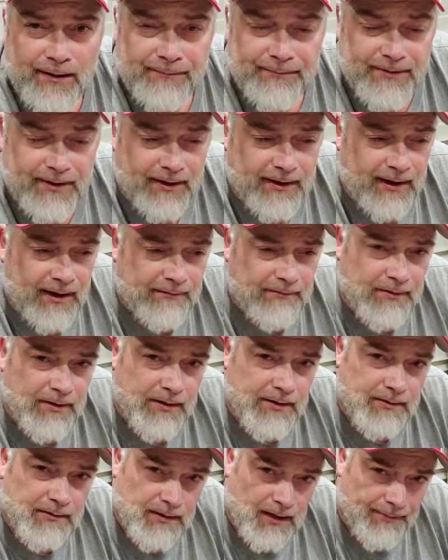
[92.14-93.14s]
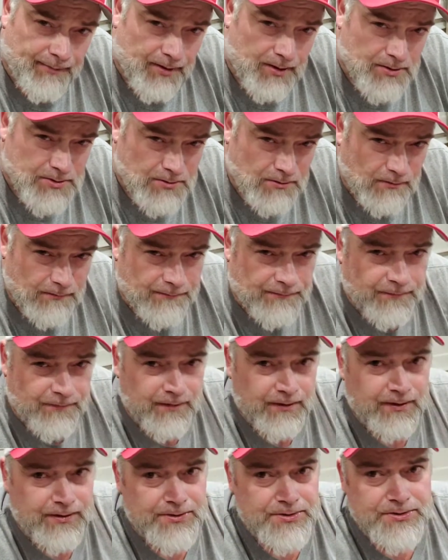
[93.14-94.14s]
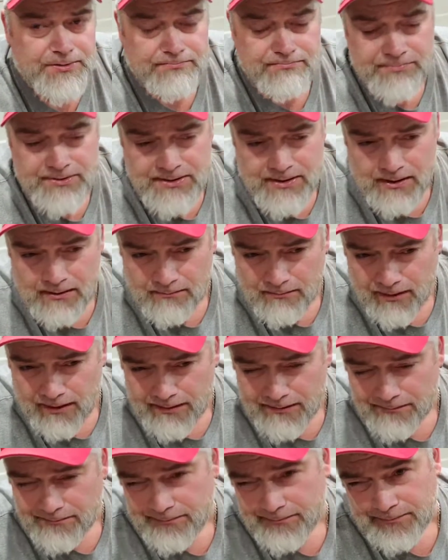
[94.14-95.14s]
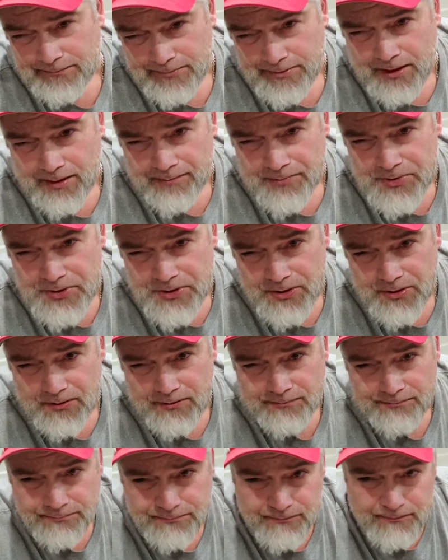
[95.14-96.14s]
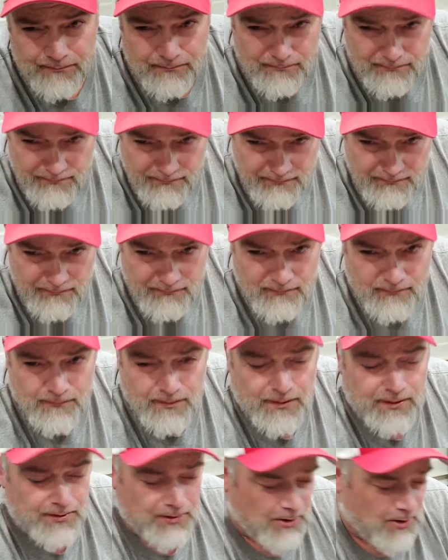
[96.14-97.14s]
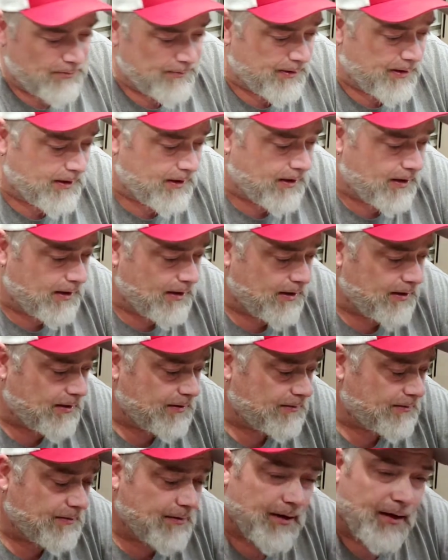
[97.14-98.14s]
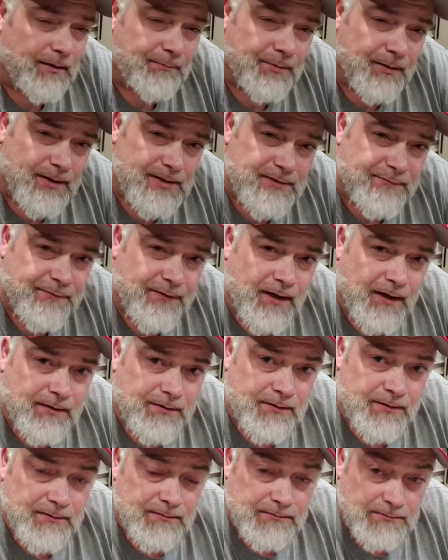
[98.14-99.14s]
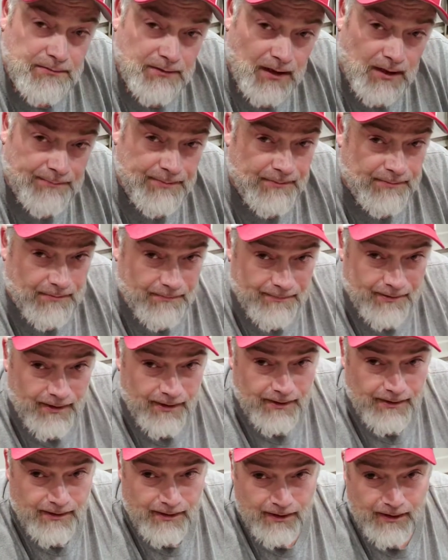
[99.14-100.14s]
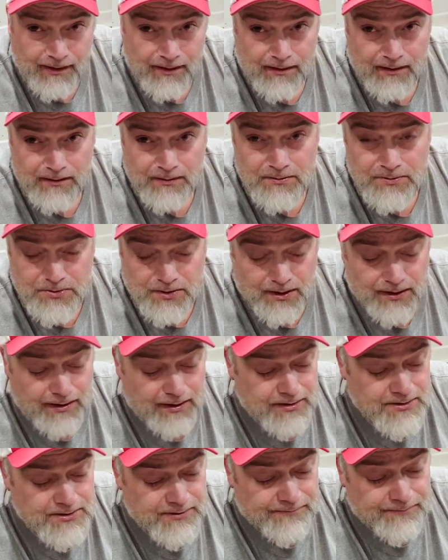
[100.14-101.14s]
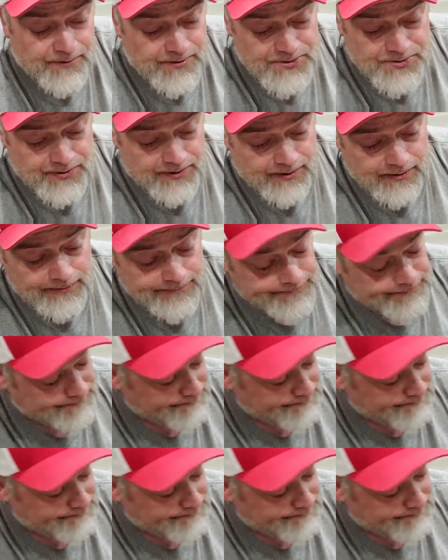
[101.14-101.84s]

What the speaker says: Got to have a climate controlled fridge. Set the right temperature. Humidity kind of plays a factor. A lot of people buy a dry aging refrigerator.